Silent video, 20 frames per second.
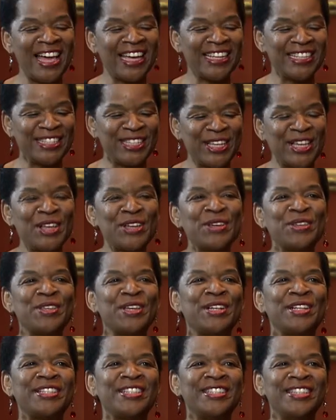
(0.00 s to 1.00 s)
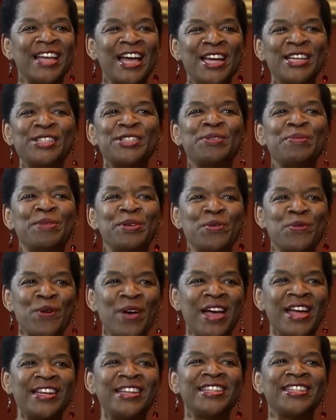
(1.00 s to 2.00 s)
can tell you that it's nice to be
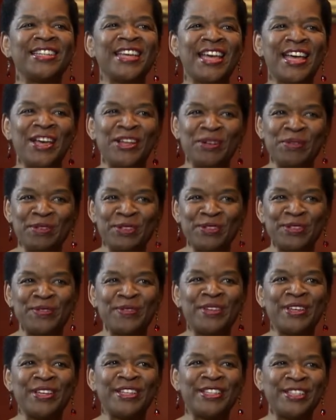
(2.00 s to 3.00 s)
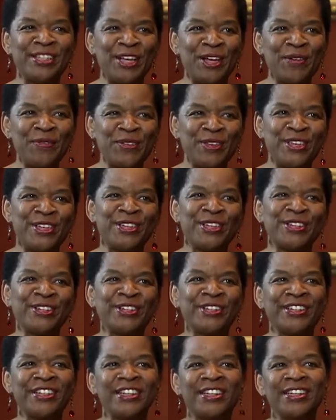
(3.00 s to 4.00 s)
winding down. It was a tough
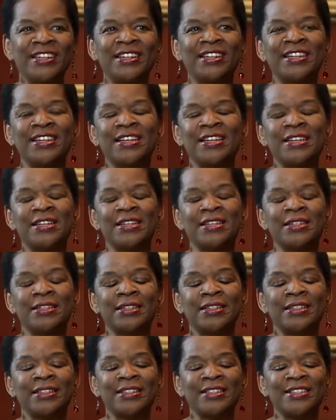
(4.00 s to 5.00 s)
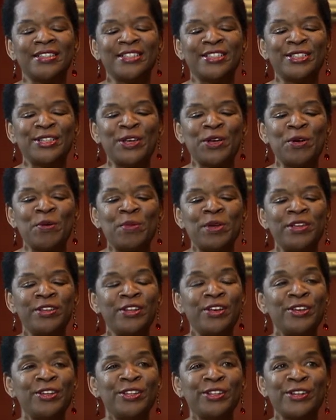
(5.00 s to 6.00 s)
year. But you
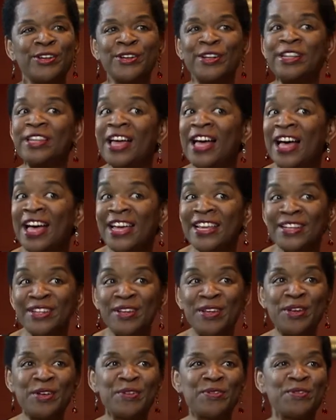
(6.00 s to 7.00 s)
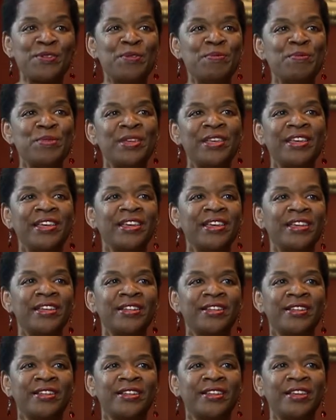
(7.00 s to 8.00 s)
know, you learn a lot from being
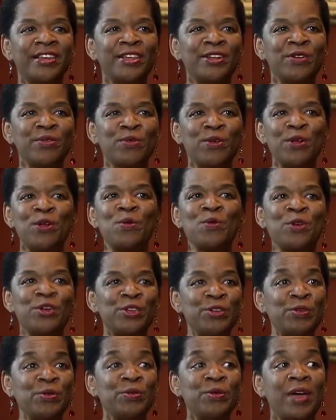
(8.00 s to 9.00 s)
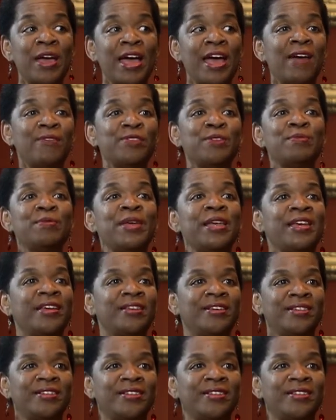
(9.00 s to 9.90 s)
in a role where you have to make